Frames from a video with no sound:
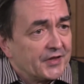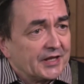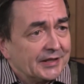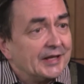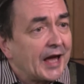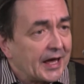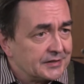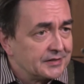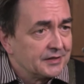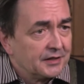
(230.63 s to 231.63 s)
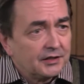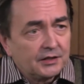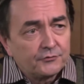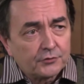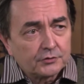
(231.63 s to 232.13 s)
that he had
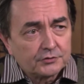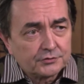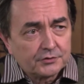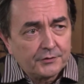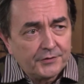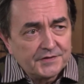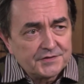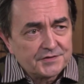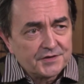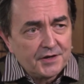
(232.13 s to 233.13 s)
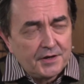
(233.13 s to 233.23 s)
in front of this